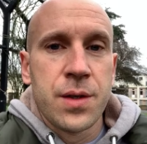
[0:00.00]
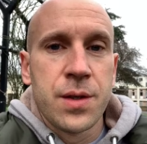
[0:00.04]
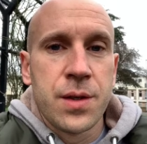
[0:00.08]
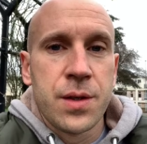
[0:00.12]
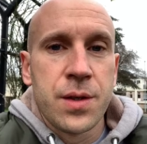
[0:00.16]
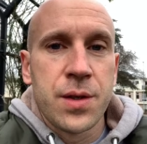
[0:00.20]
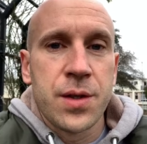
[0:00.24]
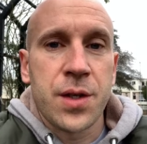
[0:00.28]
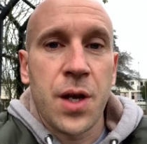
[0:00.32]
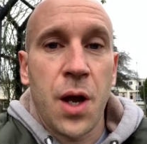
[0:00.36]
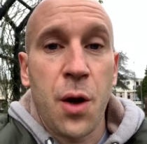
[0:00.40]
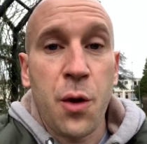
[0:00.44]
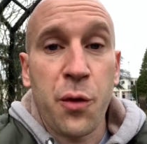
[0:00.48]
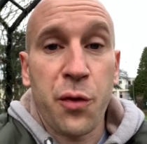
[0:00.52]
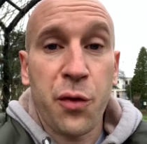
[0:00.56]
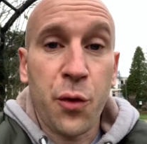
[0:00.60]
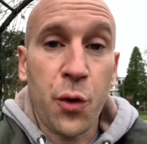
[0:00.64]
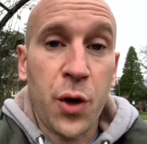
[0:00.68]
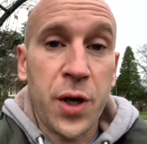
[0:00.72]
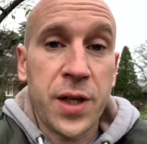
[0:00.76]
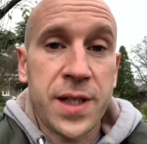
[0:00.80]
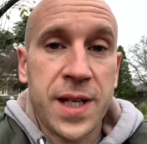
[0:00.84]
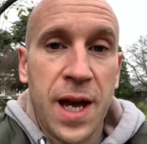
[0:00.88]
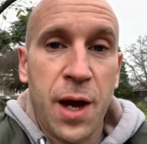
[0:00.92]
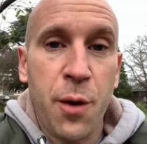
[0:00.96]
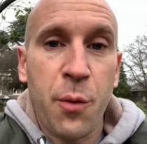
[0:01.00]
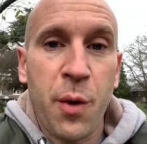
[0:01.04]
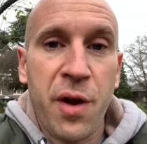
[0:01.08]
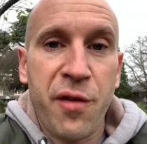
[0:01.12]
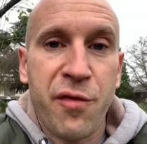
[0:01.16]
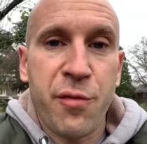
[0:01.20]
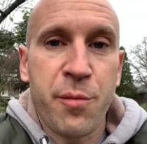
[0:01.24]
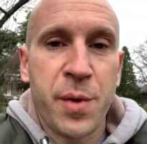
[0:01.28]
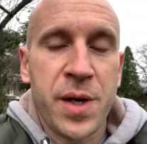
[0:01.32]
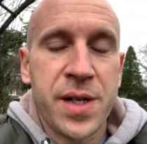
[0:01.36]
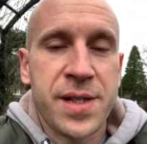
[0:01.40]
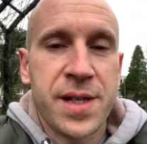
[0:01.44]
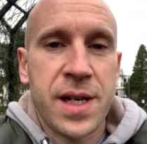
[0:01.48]
So I thought I'd get away from
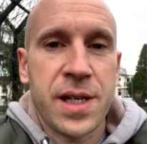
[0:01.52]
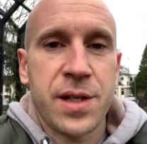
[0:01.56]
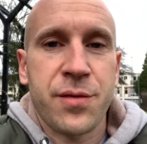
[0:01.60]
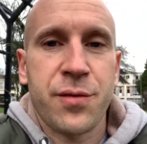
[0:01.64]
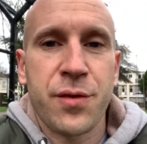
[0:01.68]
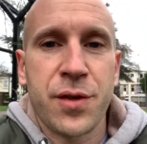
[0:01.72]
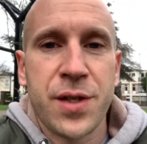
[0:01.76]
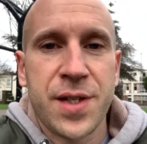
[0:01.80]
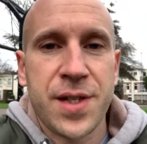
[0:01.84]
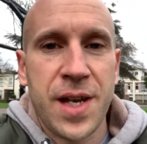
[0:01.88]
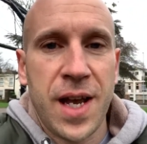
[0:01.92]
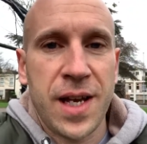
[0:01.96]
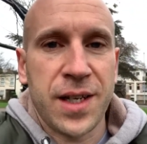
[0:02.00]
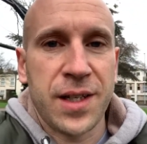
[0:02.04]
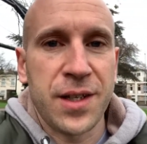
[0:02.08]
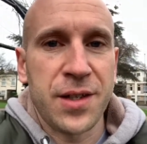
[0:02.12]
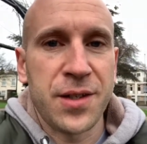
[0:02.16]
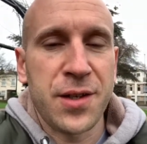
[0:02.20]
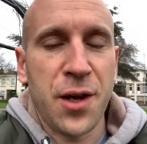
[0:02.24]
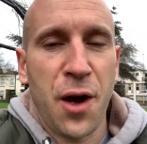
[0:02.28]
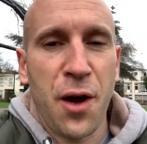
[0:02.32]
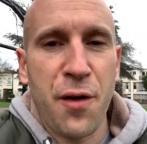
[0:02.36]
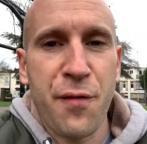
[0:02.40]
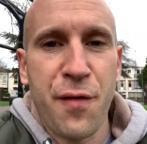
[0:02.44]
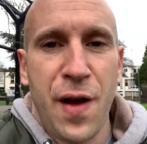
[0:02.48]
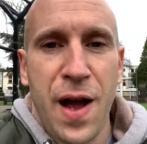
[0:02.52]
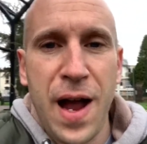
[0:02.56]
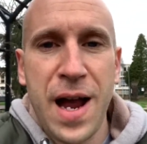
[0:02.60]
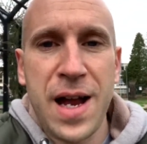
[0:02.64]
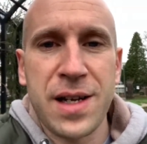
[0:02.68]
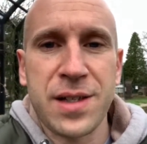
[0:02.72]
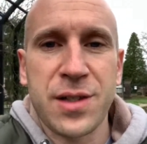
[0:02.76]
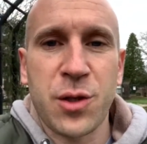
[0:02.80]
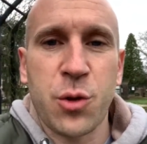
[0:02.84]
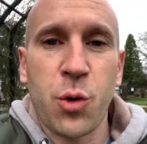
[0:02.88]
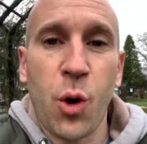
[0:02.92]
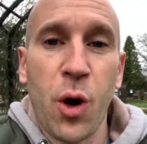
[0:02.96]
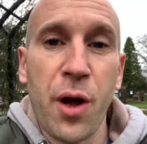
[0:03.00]
my desk for a second. I've
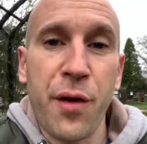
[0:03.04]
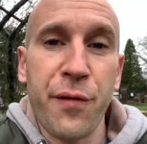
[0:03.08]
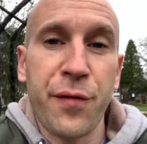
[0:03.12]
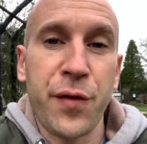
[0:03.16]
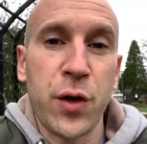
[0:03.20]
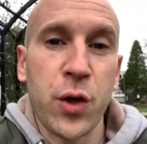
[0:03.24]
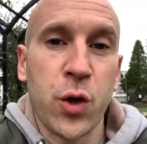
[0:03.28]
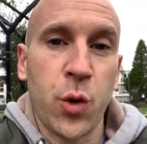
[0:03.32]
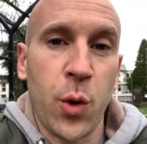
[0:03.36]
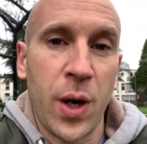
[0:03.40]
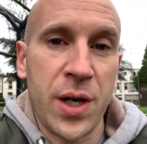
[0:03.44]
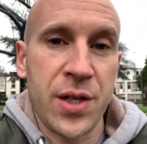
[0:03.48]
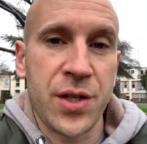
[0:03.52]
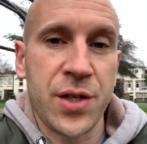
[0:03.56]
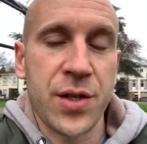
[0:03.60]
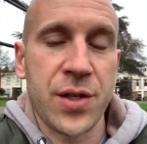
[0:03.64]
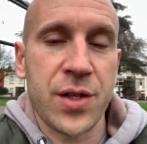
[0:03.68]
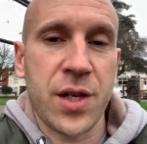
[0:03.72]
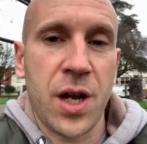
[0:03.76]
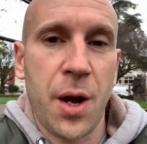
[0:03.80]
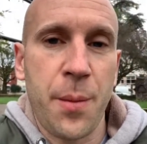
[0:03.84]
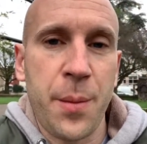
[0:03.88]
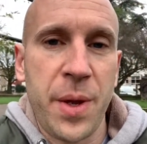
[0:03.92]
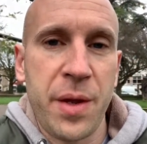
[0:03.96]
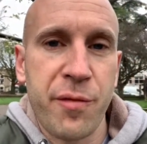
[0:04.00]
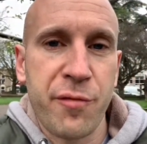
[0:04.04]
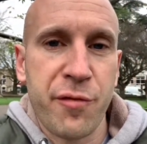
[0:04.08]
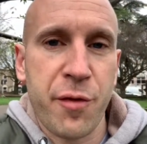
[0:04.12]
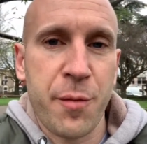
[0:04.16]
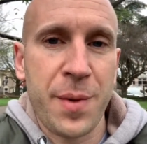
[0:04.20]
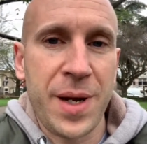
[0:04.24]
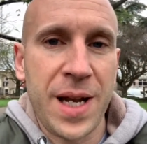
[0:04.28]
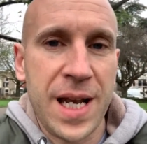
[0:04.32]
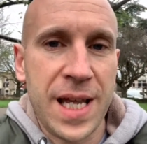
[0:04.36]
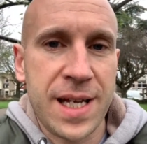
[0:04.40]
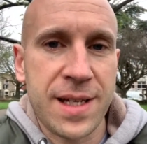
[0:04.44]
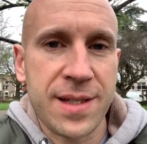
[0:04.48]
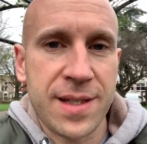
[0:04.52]
had quite a few questions come in from a
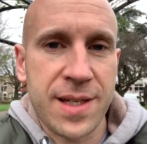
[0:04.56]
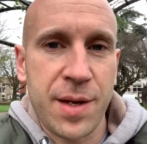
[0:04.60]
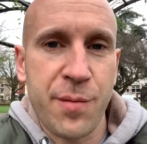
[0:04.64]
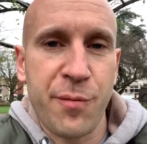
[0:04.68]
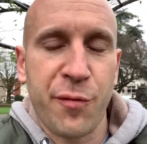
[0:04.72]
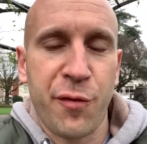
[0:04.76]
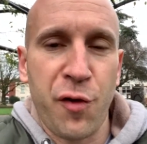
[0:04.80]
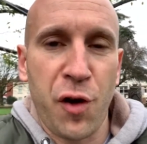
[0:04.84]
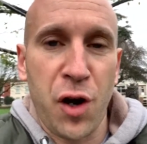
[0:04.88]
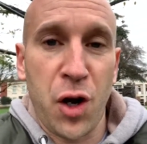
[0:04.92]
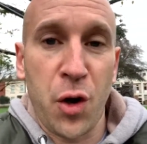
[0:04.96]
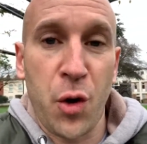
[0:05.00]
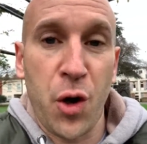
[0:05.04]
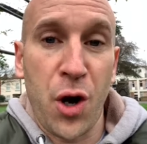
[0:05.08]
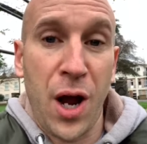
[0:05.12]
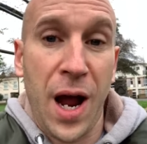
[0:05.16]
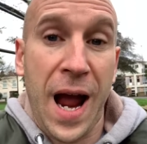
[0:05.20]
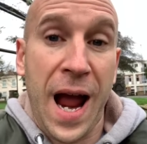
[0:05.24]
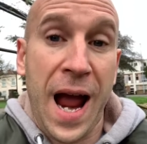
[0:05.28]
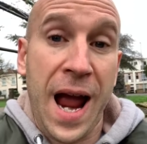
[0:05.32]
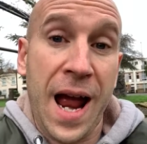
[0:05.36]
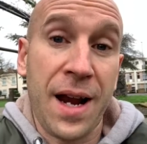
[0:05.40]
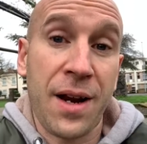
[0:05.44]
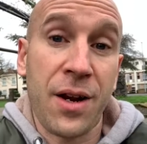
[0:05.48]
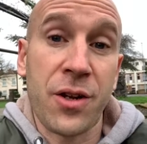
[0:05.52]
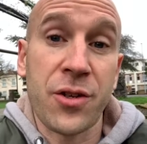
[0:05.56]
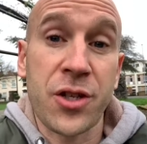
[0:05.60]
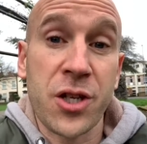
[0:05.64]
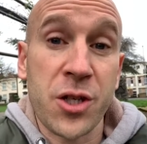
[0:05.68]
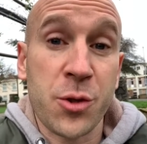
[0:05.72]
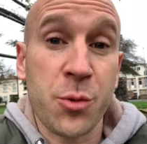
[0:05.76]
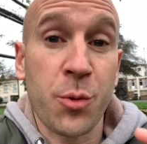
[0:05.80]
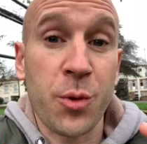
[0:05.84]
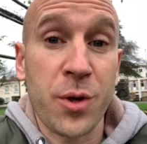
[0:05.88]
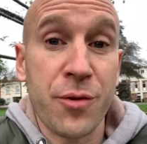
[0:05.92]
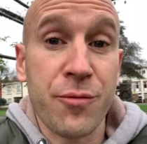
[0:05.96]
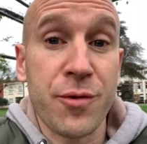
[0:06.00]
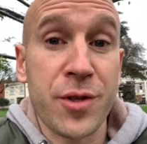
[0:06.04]
LinkedIn follower and I just
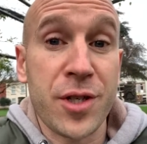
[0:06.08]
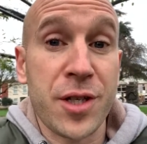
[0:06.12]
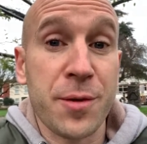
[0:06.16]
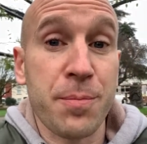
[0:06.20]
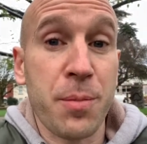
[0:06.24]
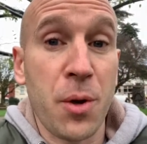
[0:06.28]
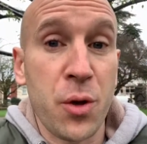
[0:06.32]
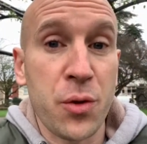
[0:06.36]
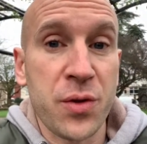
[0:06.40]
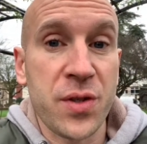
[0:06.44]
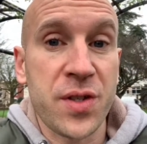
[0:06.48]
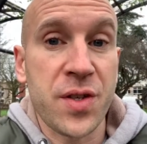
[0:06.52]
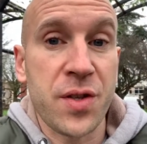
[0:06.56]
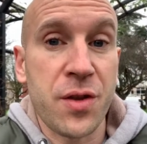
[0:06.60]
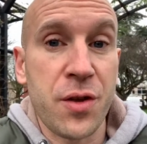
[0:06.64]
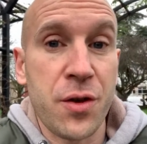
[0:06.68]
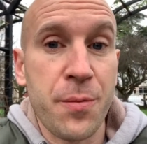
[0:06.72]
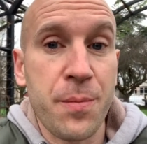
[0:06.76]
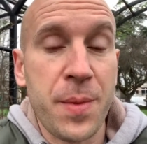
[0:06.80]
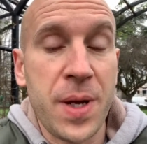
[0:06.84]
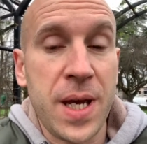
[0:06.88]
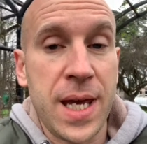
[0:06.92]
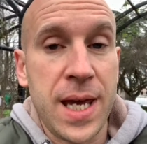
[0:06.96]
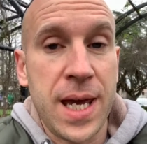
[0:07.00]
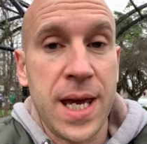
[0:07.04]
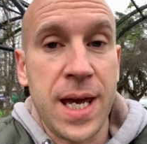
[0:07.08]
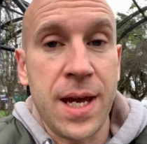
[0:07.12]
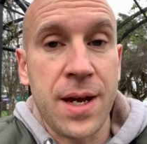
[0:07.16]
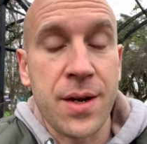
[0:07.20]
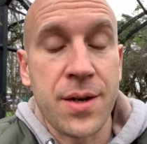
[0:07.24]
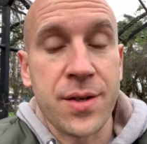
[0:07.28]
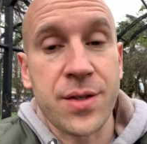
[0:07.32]
want to respond to them here.